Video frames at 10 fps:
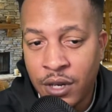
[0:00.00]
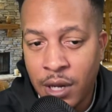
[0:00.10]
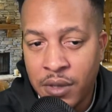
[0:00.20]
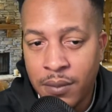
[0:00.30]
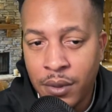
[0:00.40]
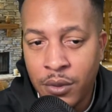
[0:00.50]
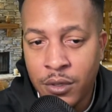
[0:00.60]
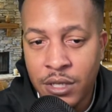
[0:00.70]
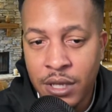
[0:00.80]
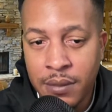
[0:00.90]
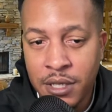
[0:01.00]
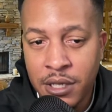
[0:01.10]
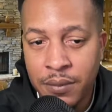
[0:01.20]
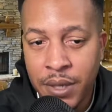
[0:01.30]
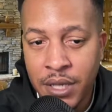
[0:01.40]
I mean, both are top 10 in
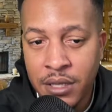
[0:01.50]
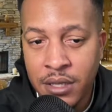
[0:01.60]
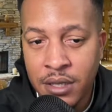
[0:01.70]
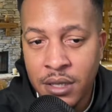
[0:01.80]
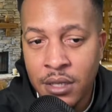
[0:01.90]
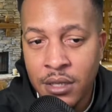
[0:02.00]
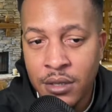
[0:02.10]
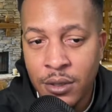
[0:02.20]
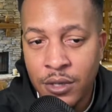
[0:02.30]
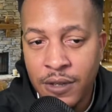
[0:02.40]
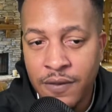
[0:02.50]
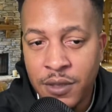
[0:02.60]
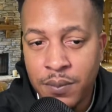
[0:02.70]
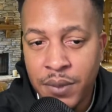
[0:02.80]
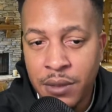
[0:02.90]
pace, no defense
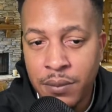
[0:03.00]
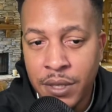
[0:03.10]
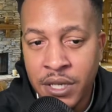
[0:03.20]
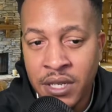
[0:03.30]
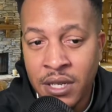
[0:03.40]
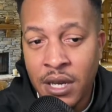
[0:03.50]
being played.